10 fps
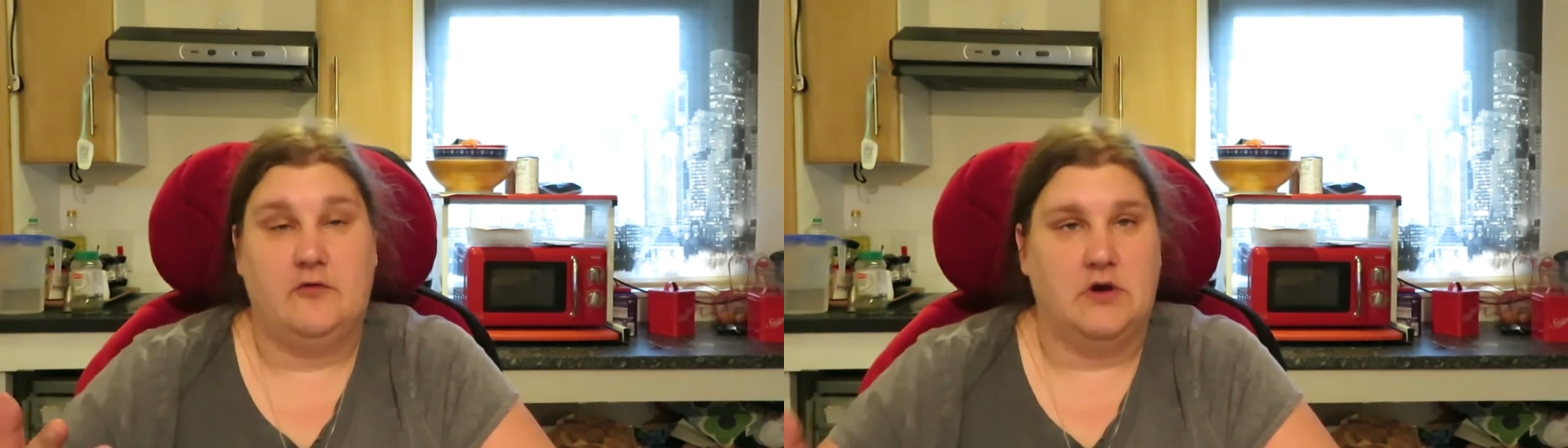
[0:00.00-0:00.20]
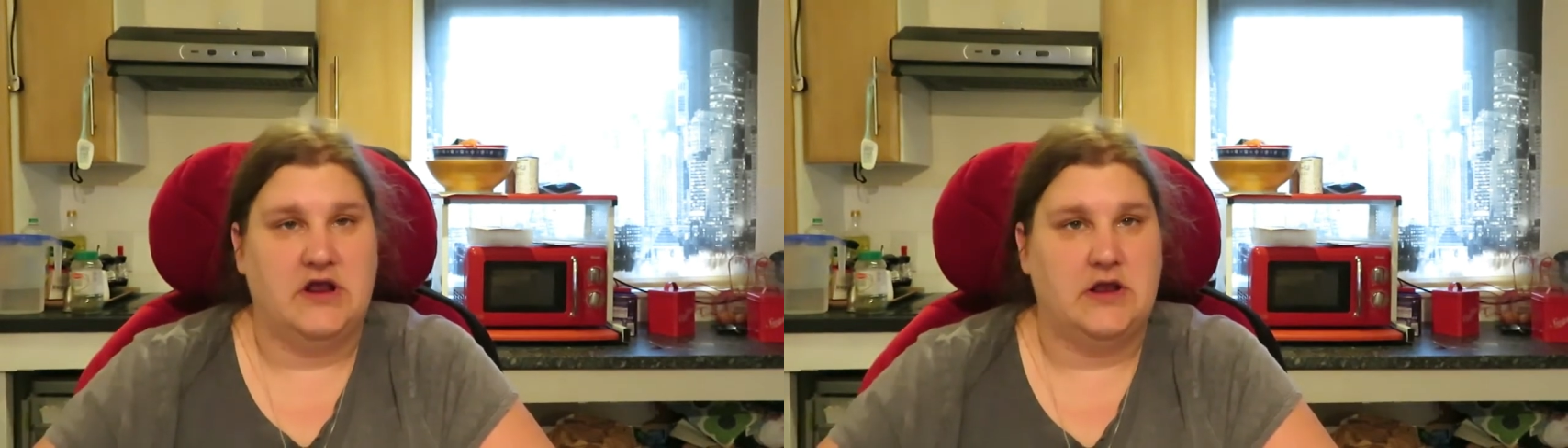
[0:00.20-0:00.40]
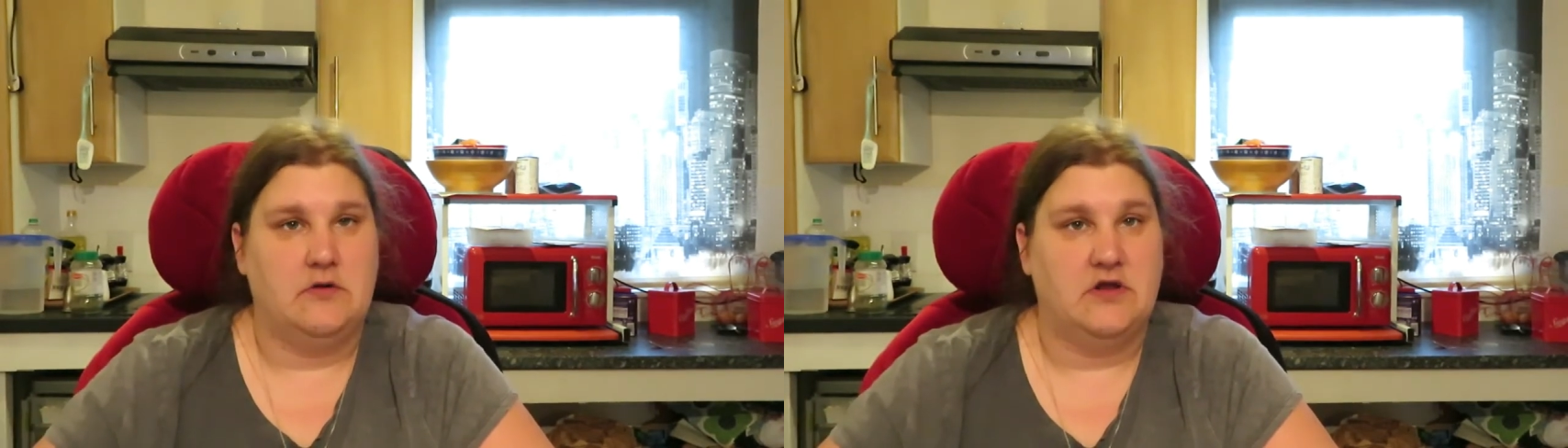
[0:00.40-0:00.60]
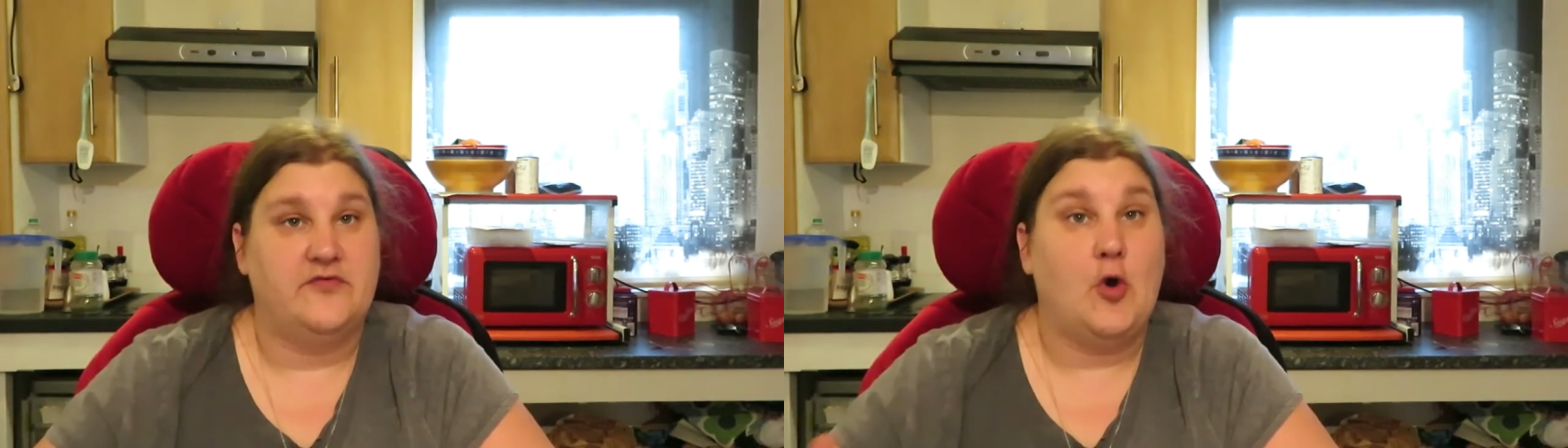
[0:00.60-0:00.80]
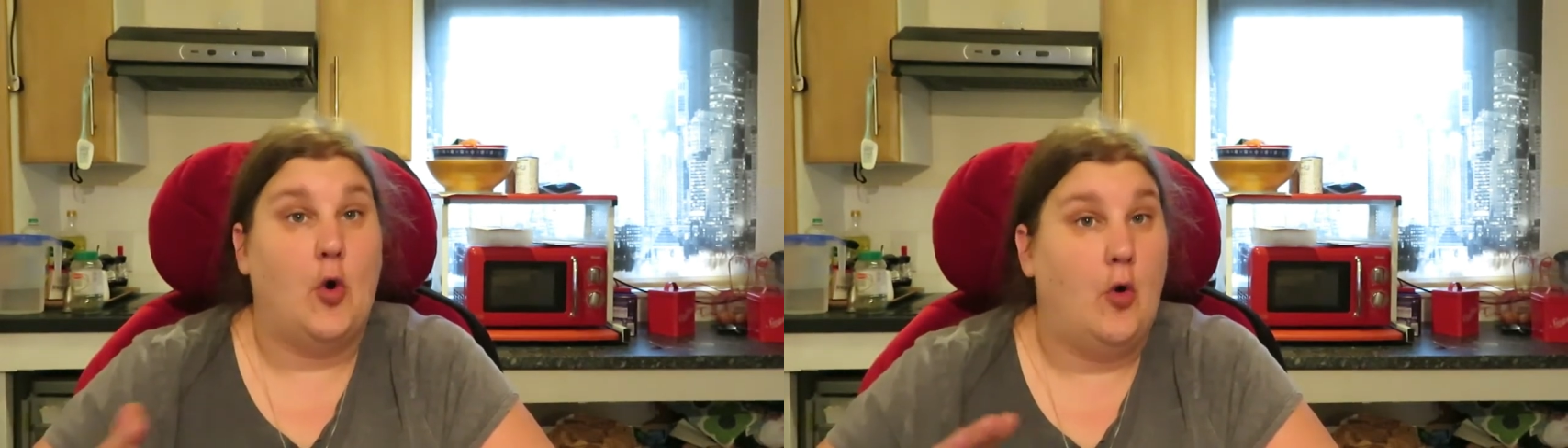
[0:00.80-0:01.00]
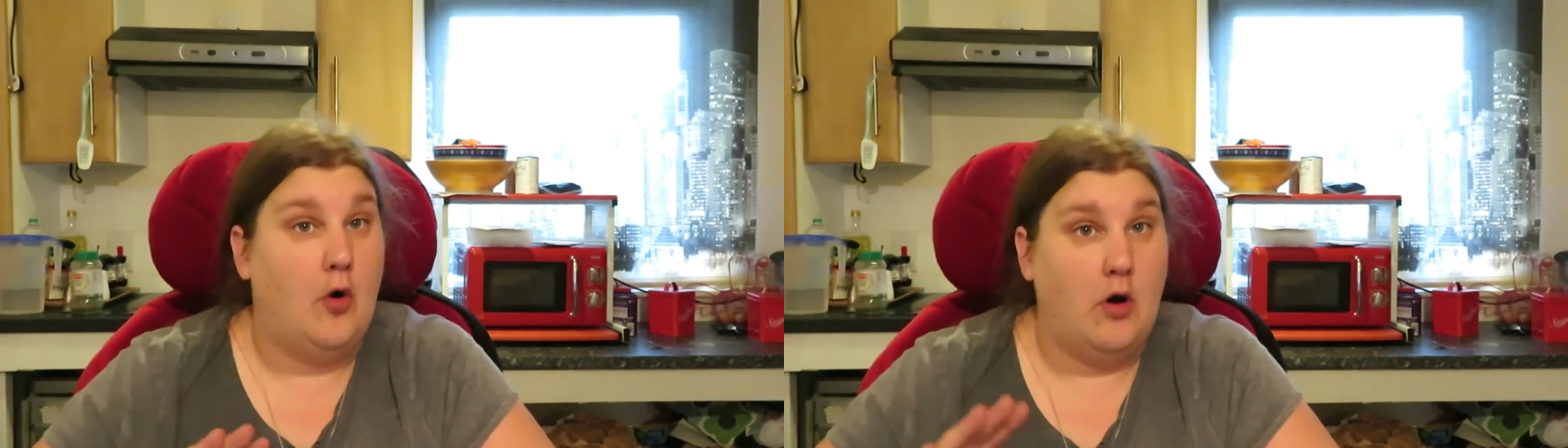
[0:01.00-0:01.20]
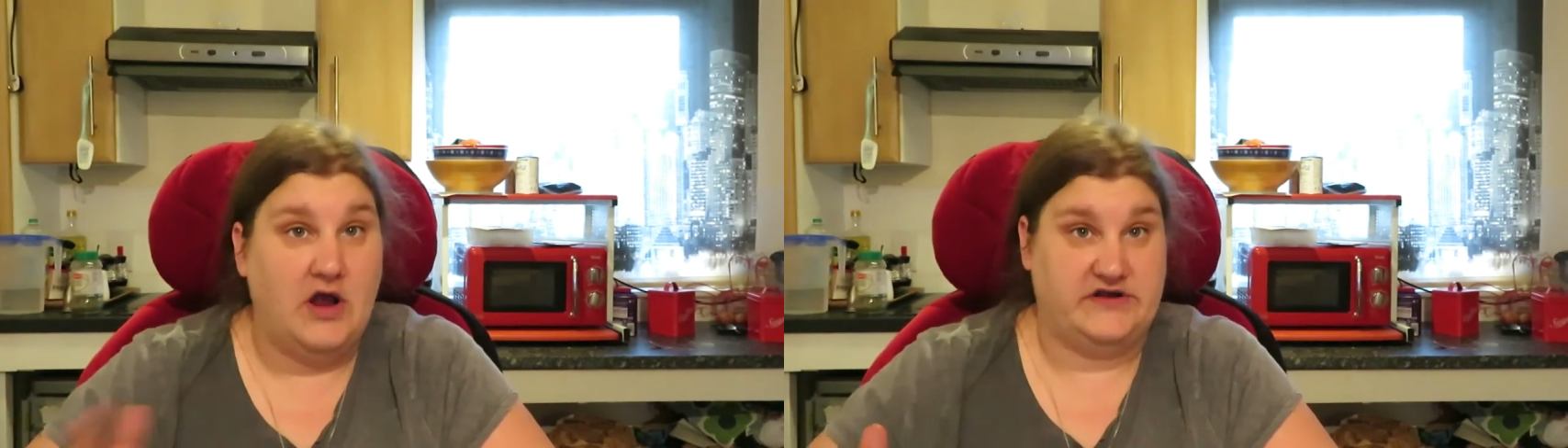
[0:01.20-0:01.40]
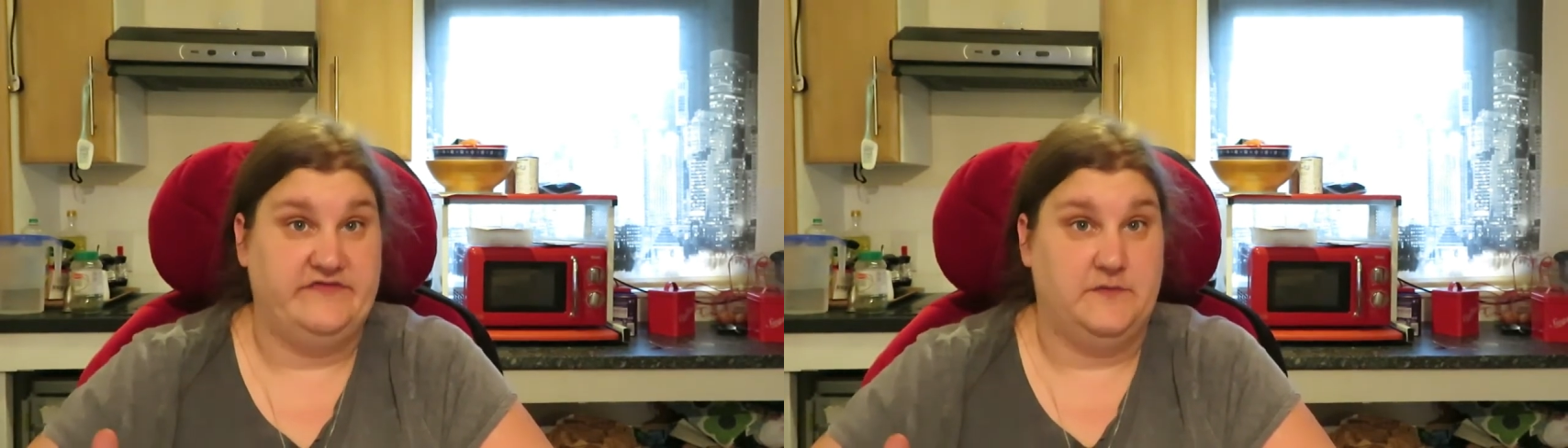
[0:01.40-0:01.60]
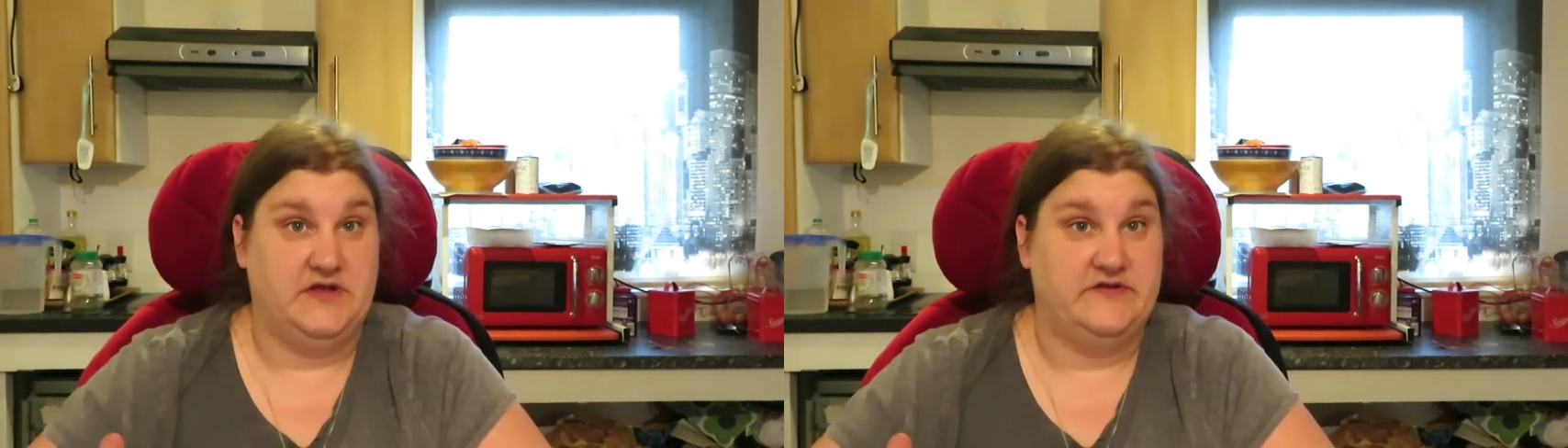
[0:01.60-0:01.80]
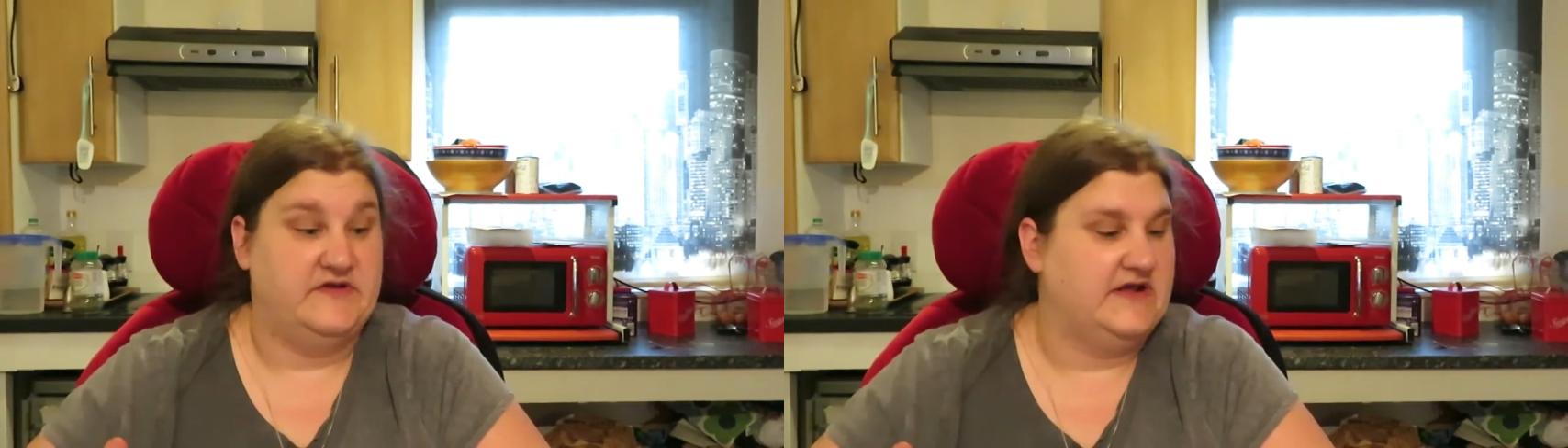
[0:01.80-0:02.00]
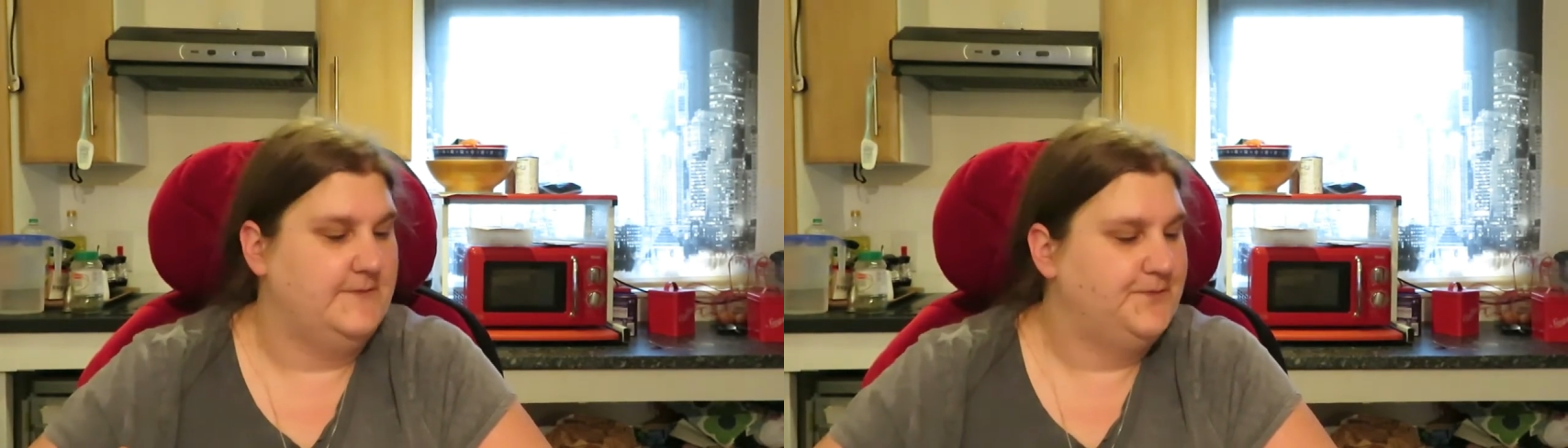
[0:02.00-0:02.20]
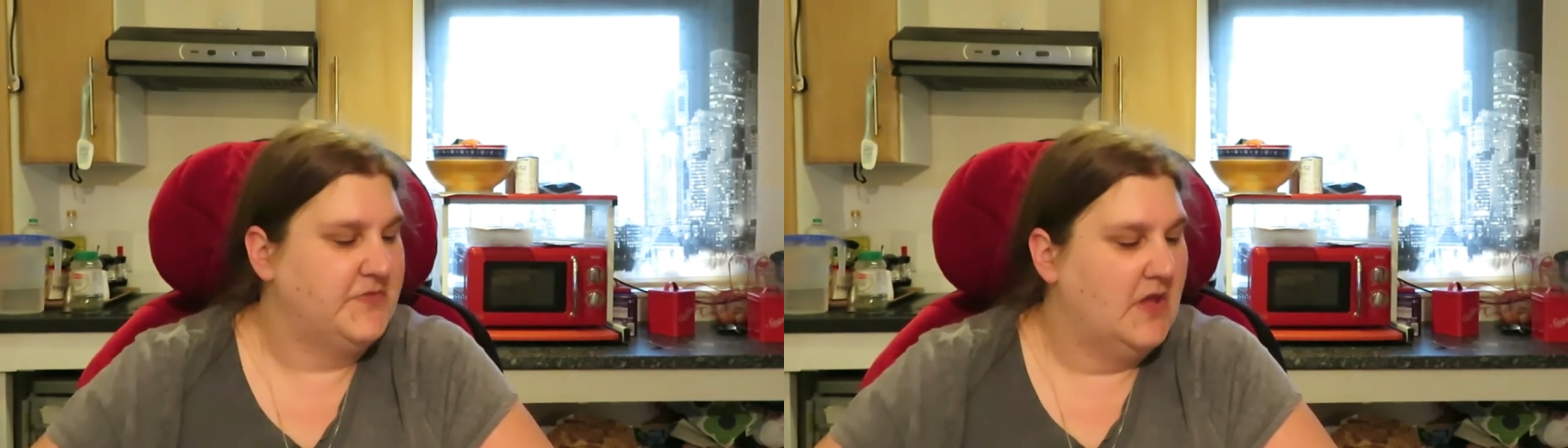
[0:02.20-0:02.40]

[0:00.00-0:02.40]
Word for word: chronic illness or a disability,